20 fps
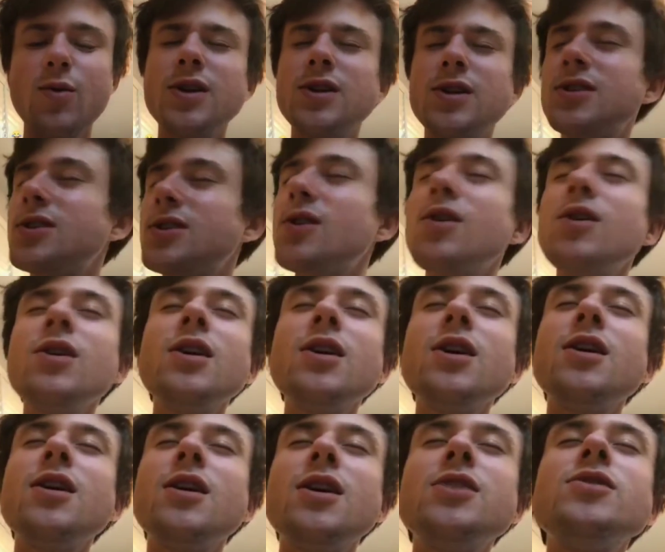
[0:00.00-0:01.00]
When I sold
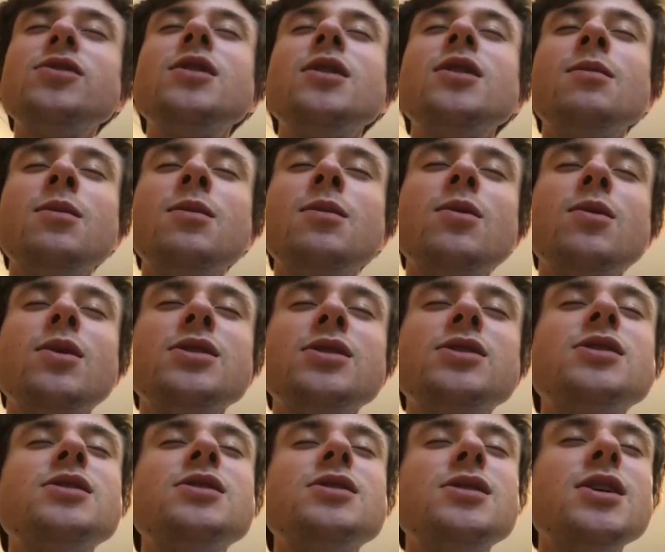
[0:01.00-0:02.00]
you the dream, you were
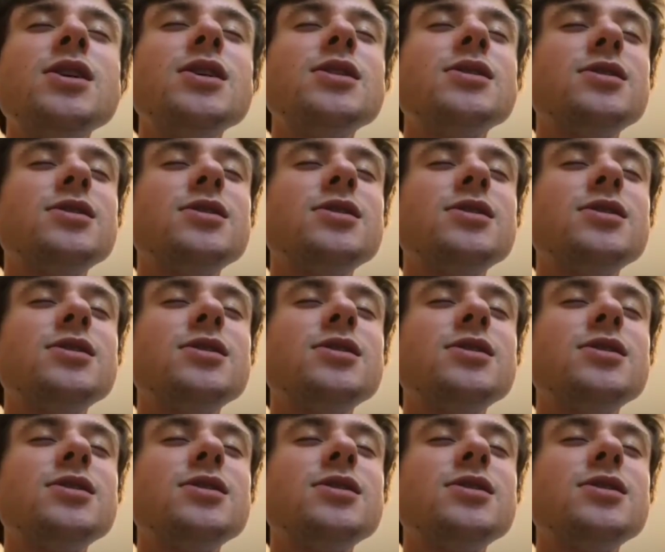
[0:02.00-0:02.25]
just